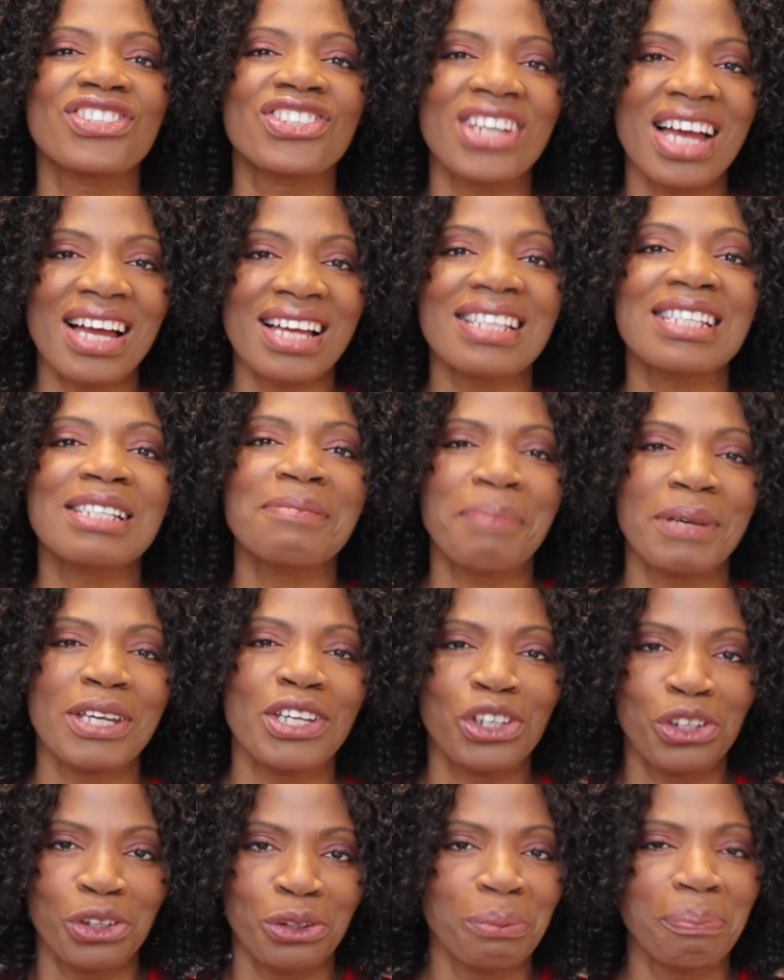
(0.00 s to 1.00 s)
just be
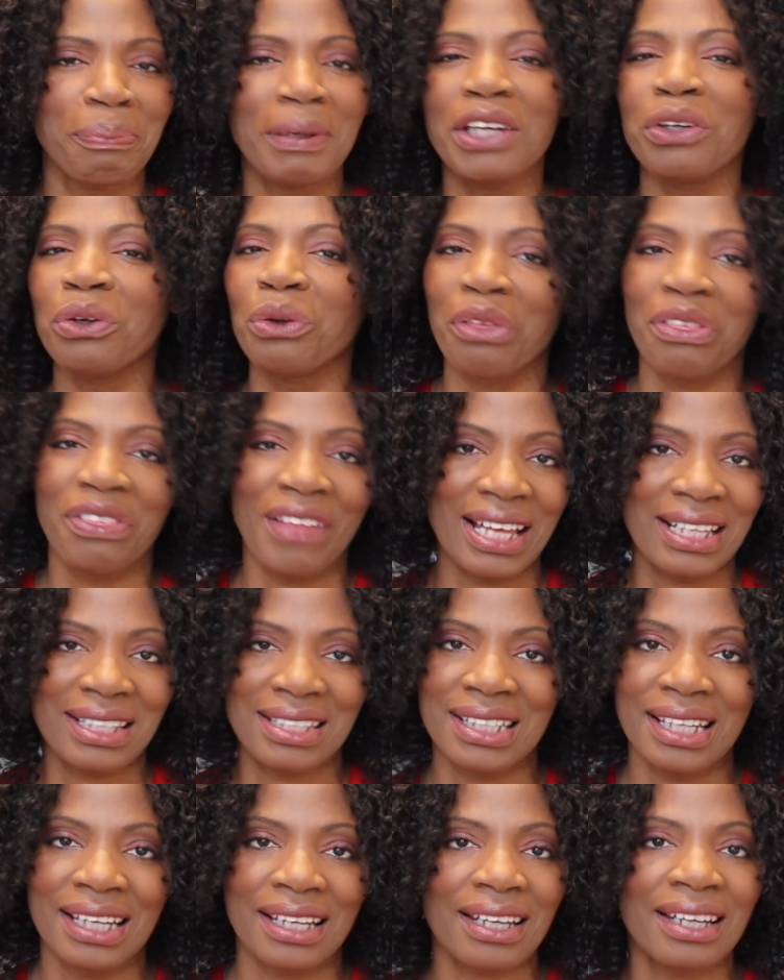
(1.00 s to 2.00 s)
you, be
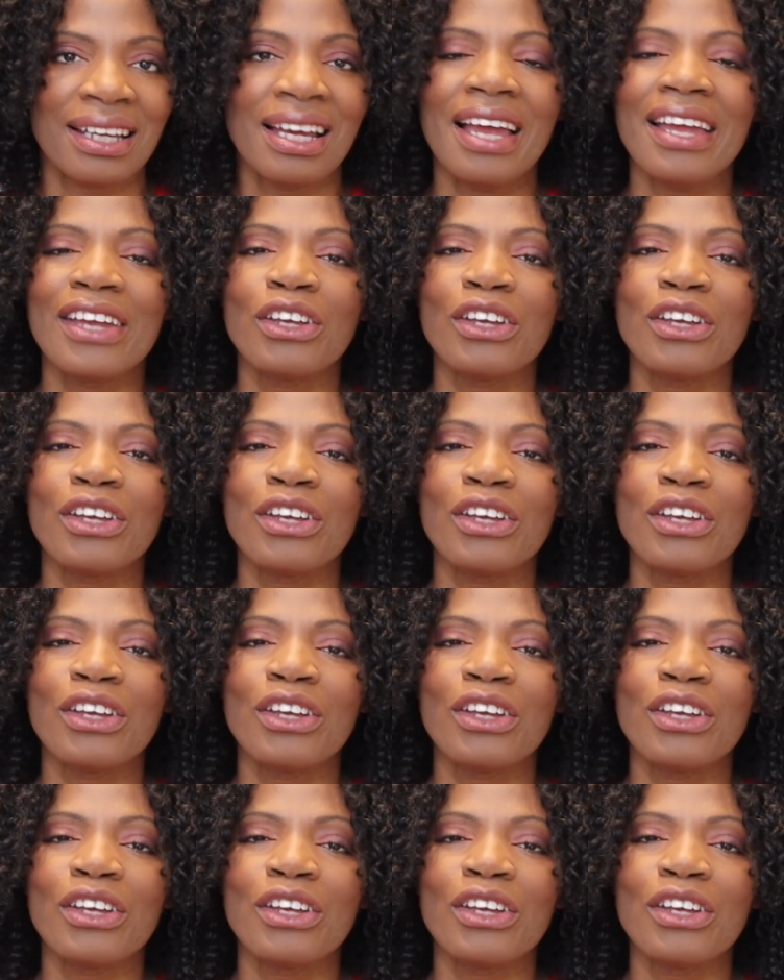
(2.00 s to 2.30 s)
authentic.